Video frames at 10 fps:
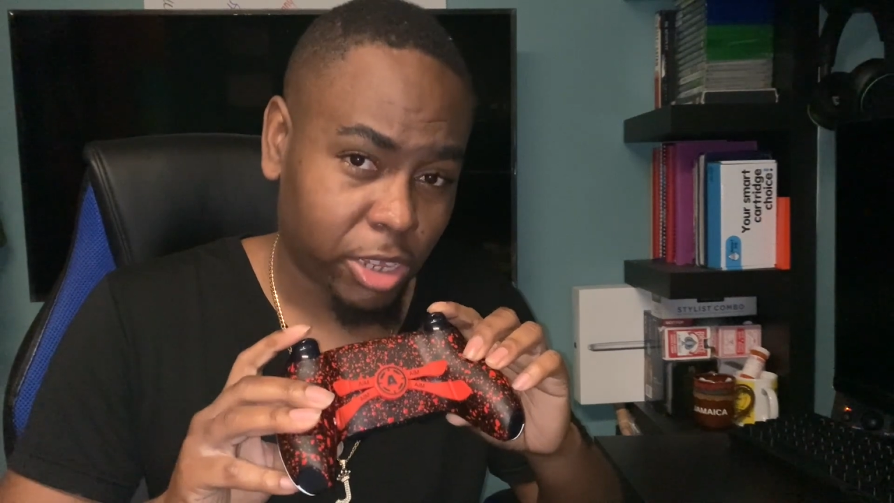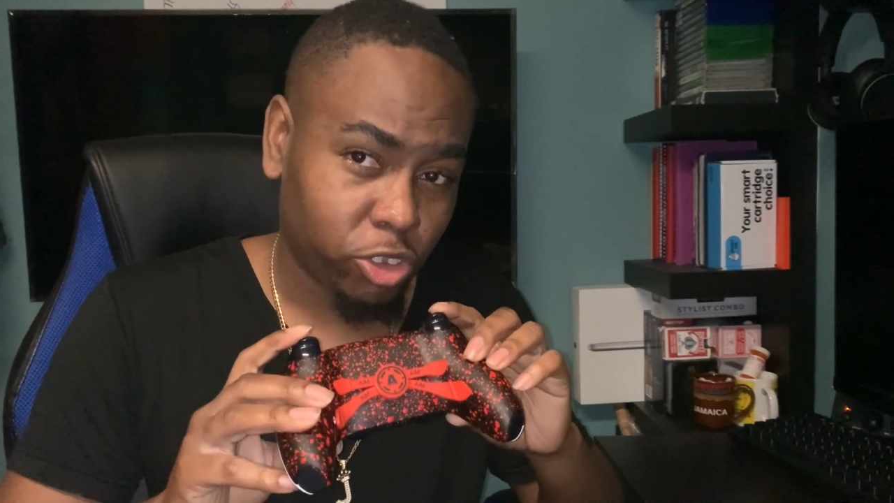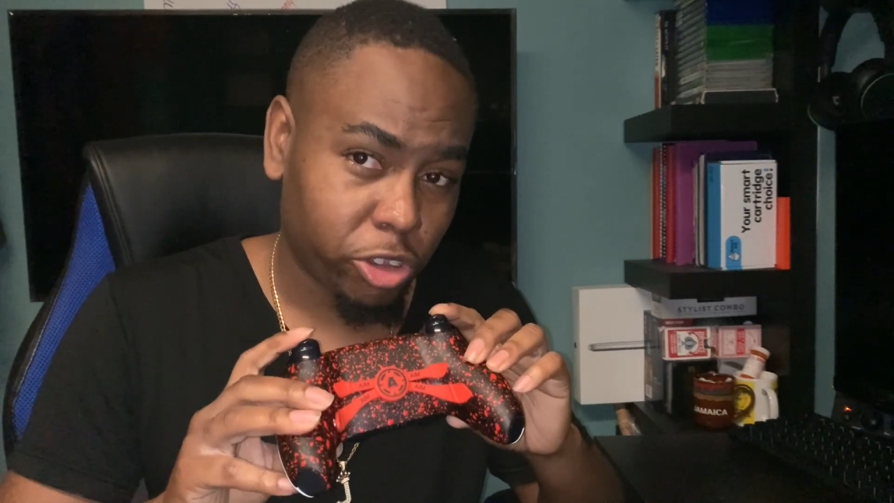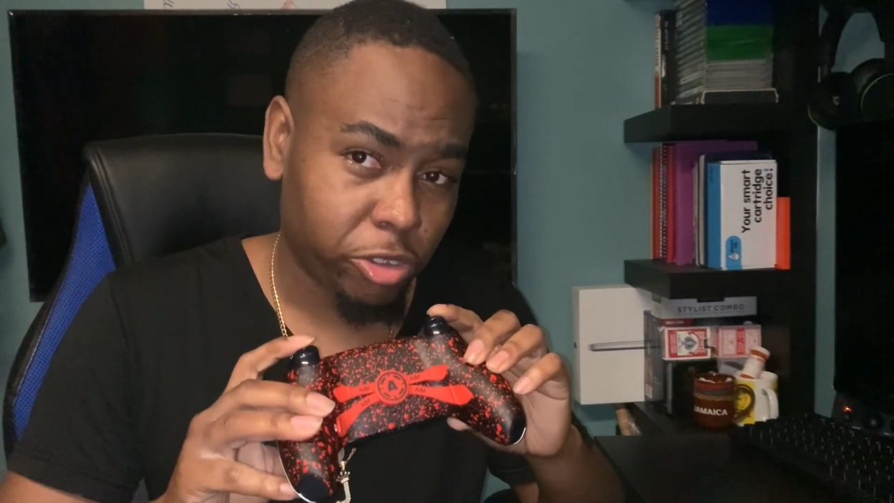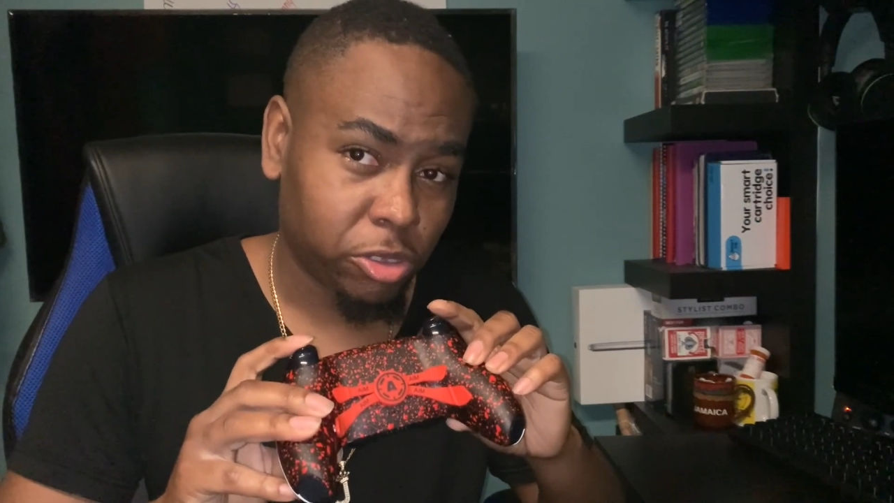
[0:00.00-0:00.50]

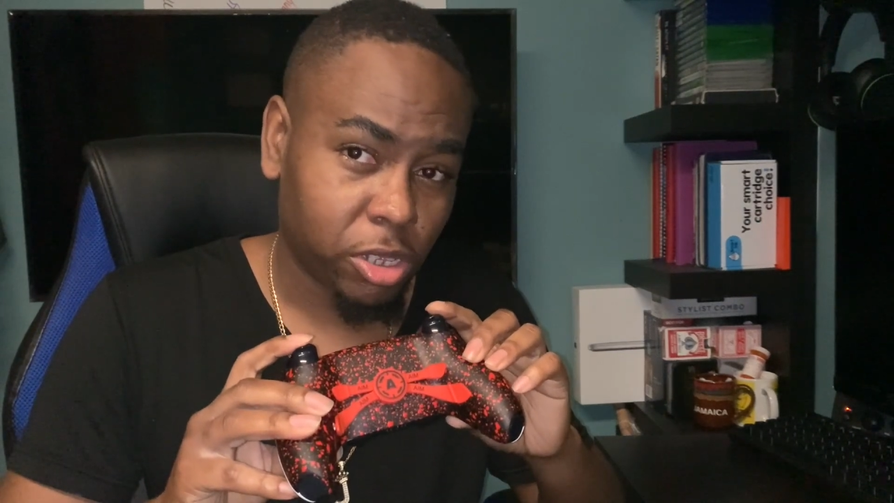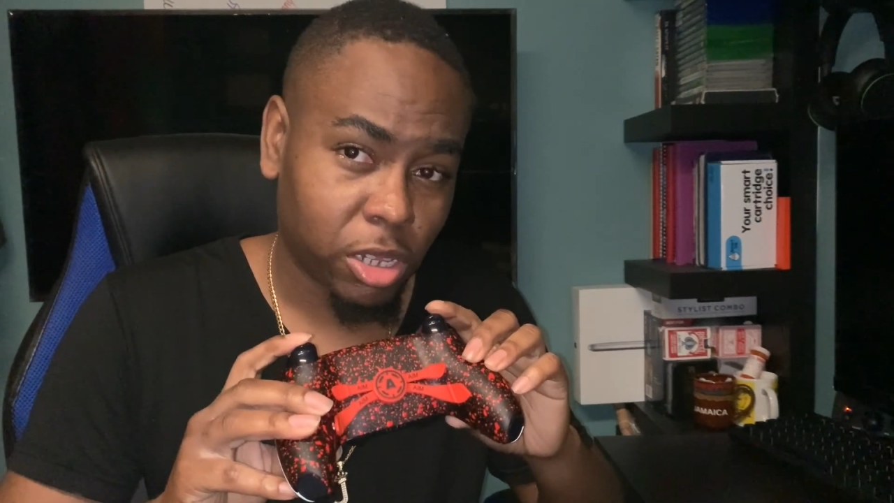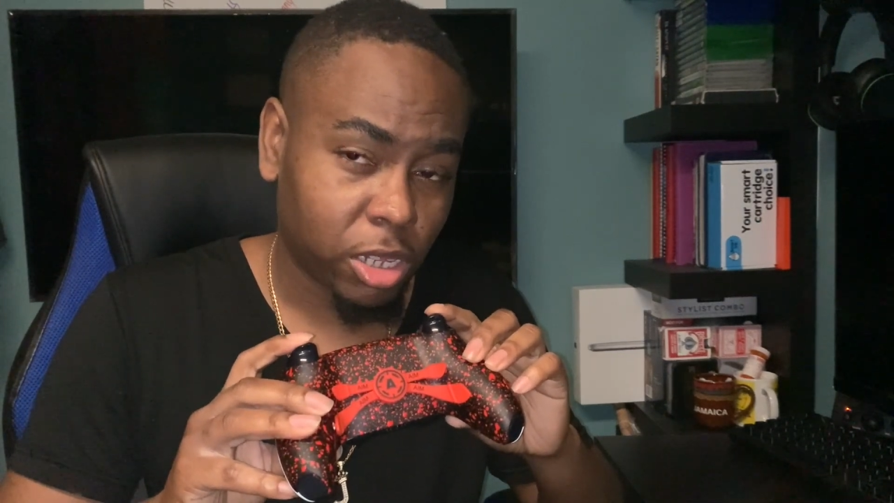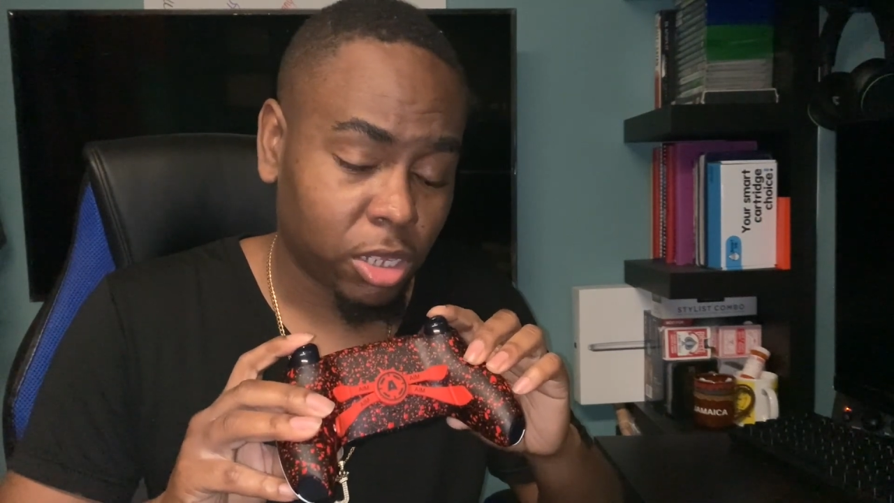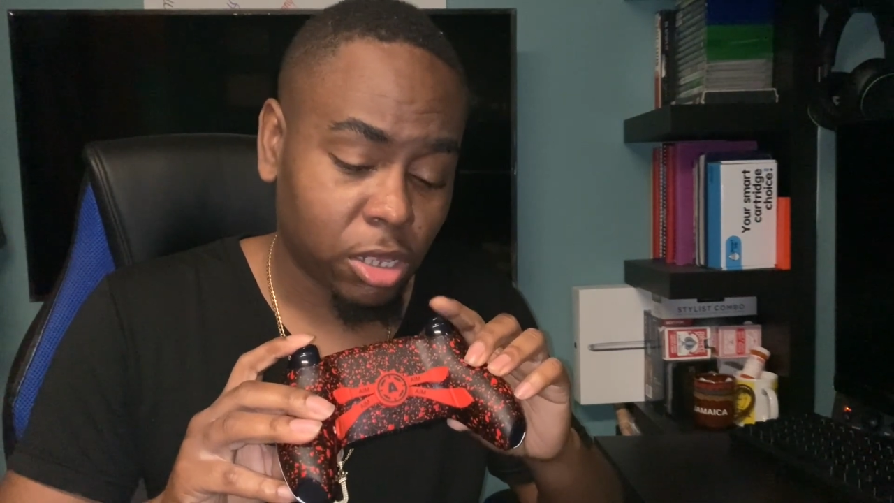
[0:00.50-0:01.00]
triggers the
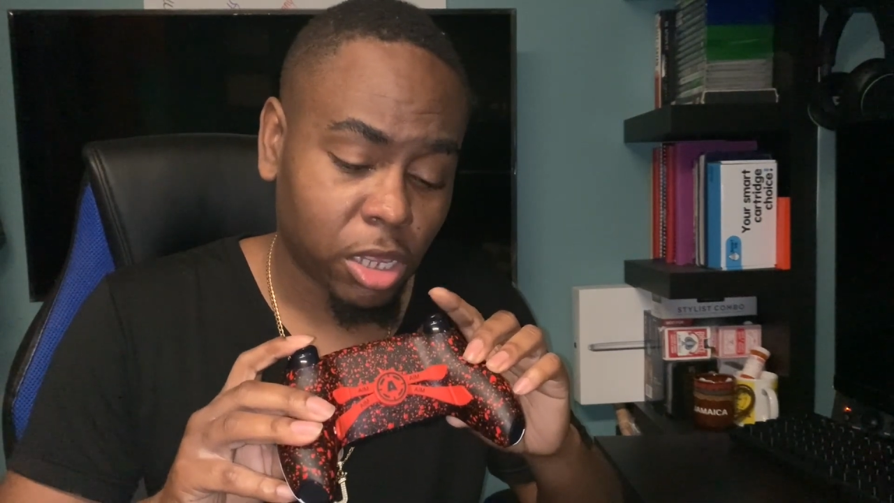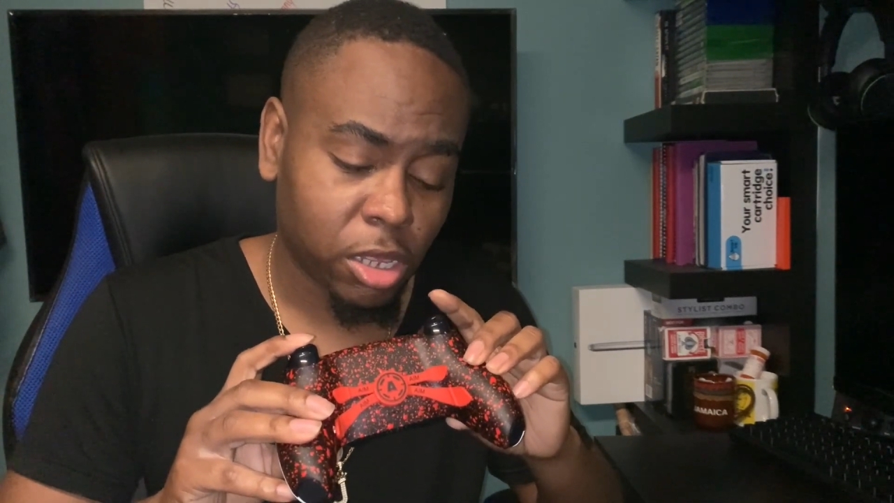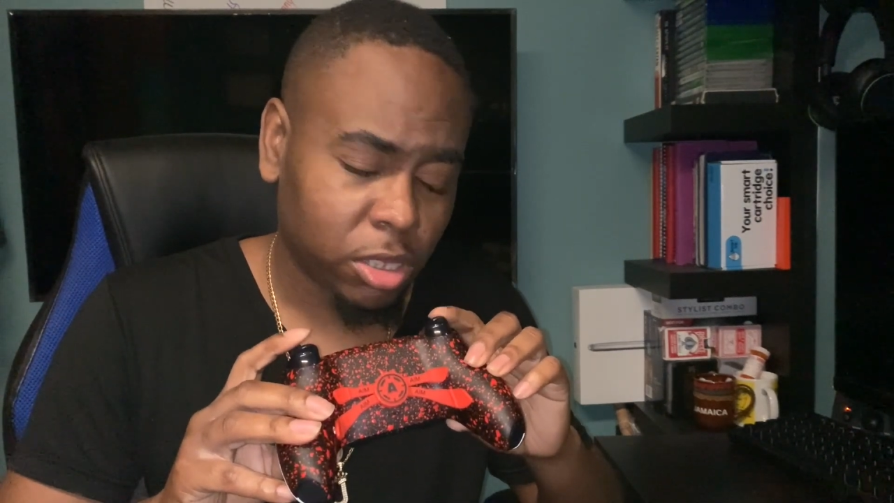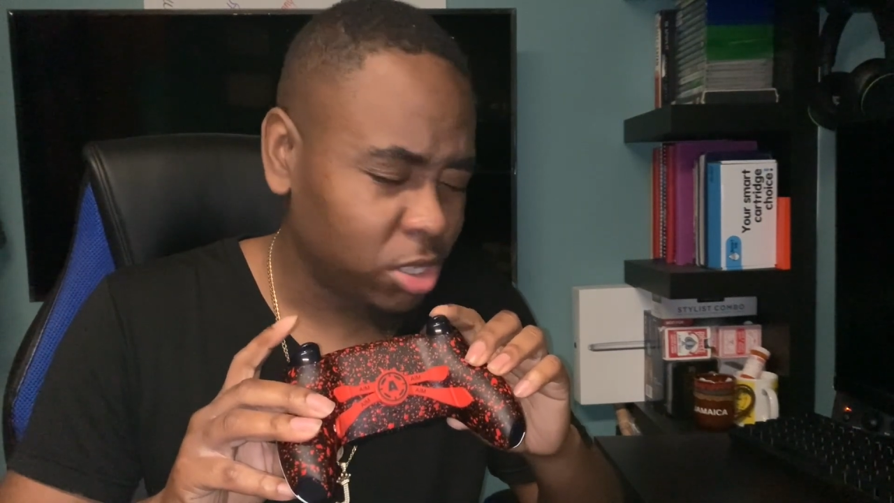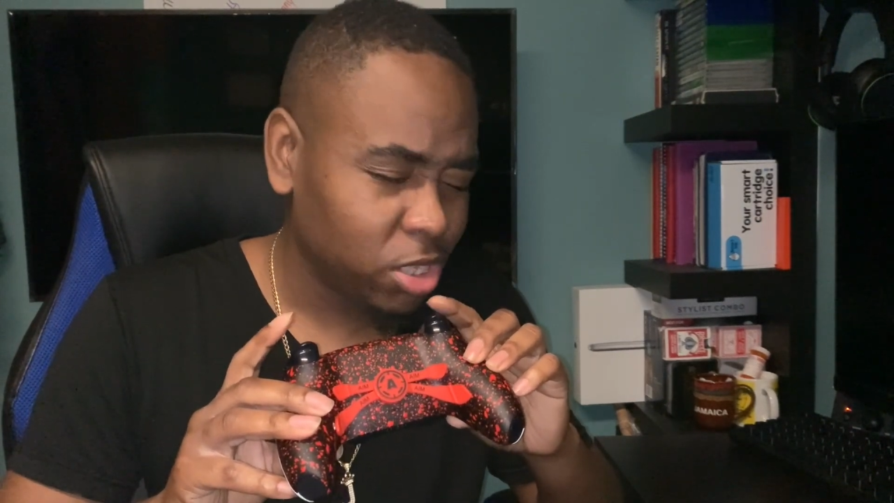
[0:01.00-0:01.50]
click the, the,